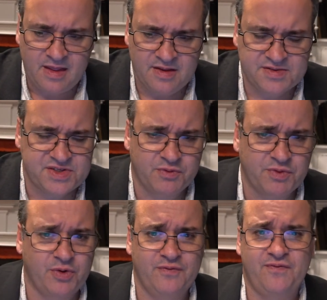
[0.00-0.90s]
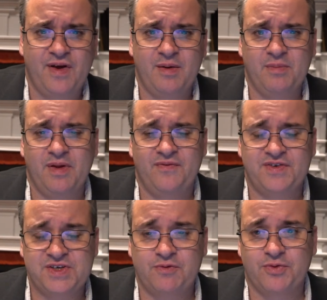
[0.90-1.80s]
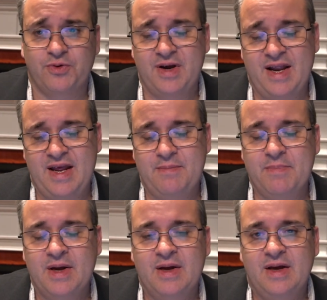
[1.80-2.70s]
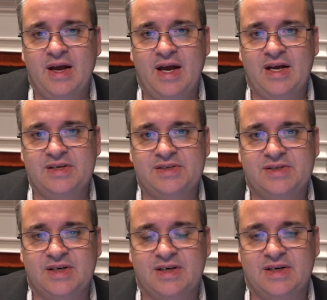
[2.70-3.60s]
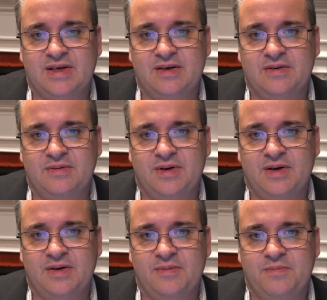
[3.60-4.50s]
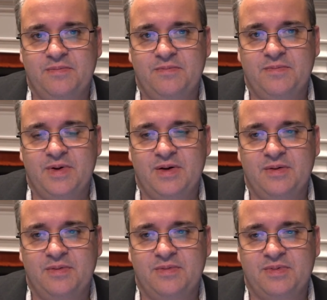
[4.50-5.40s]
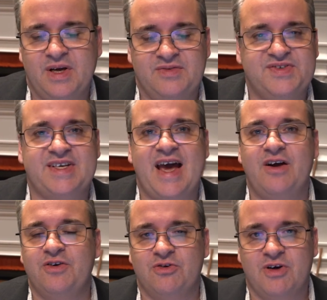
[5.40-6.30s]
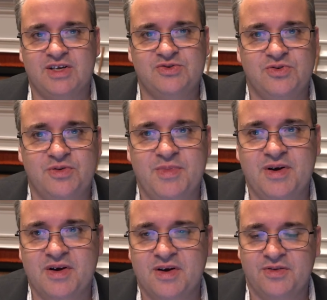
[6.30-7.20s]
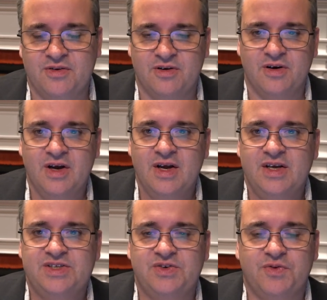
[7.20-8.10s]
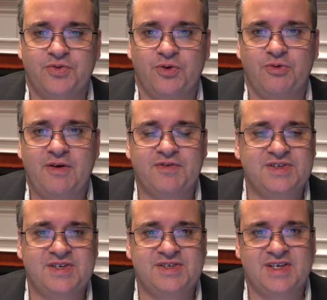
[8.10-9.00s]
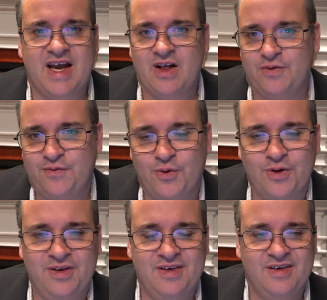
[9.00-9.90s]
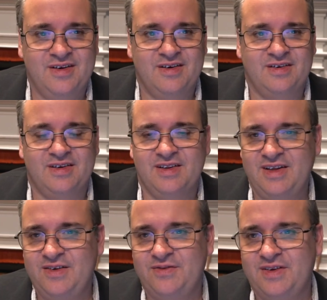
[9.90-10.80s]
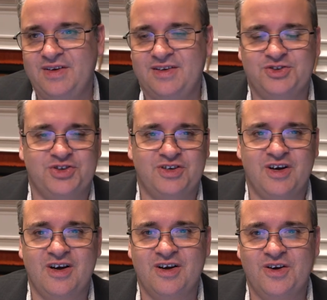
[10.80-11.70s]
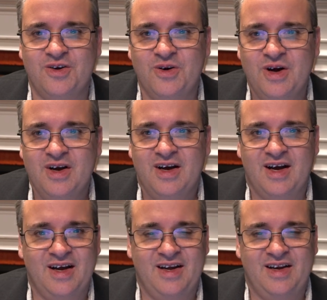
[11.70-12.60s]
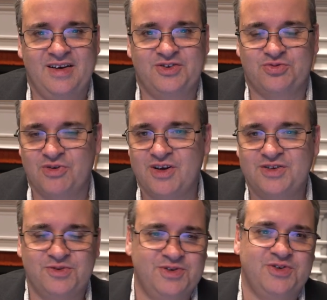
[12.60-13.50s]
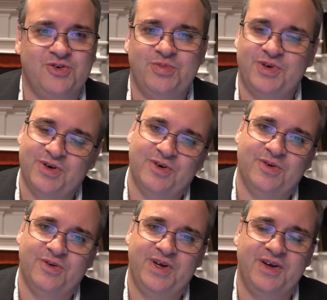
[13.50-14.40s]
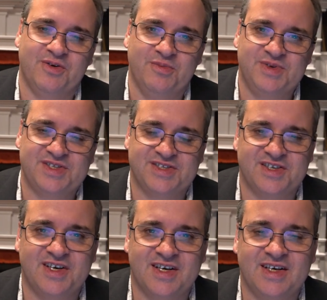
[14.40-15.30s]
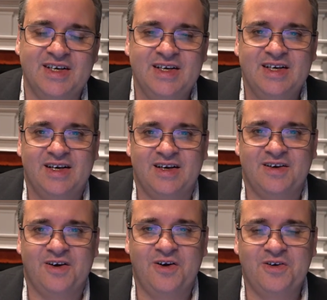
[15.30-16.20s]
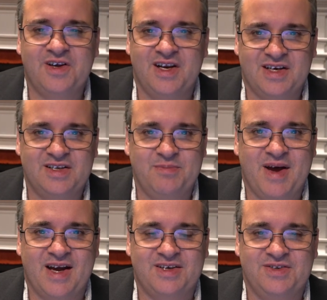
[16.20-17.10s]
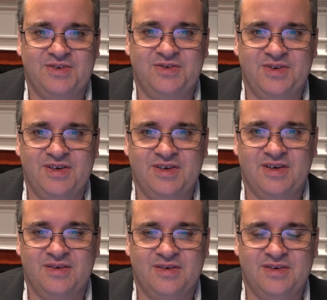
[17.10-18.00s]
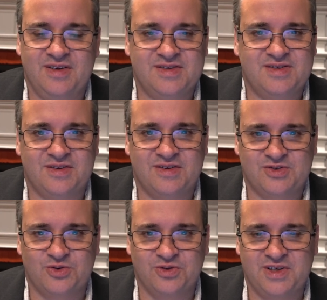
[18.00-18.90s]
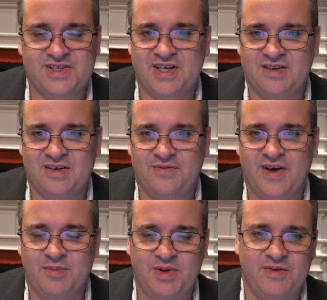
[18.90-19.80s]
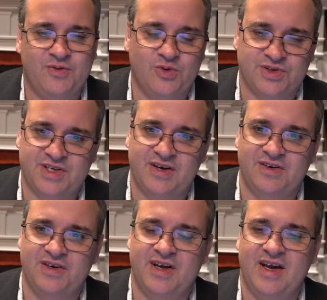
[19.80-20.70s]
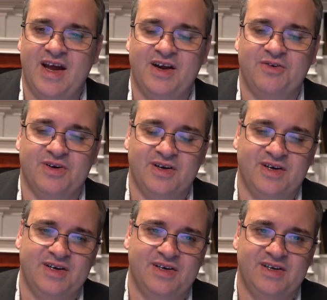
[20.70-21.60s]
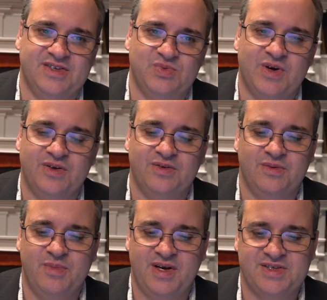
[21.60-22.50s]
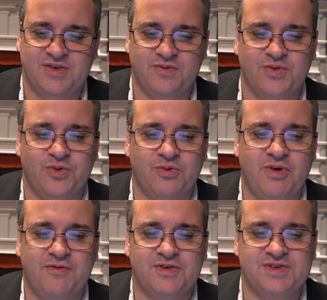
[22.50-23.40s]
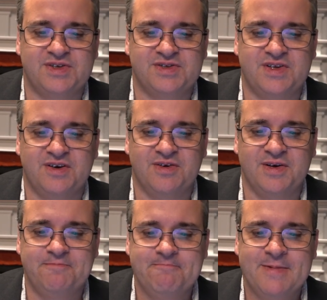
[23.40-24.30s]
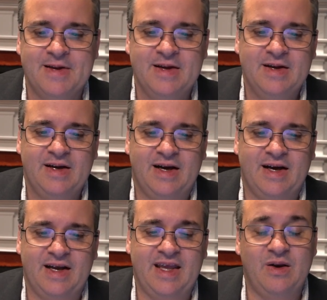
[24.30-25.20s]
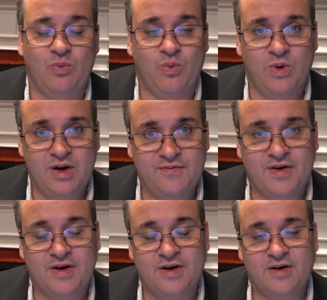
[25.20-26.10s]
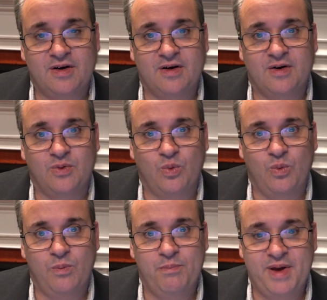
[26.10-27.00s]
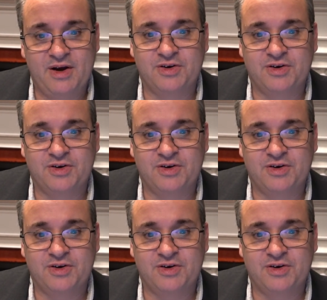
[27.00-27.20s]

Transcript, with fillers: Silverthorn fam Silverthorn name has. Uh, um, kind of scattered across North America. There are Silverthorne references in California and Cleveland and Chicago, uh, in Toronto, Etobicoke, here in Mississauga, uh, all connecting back to the uh, this this early settling family, and of course down in Niagara uh, as well. many Silverthorne references therein. Uh, again, one of our, our better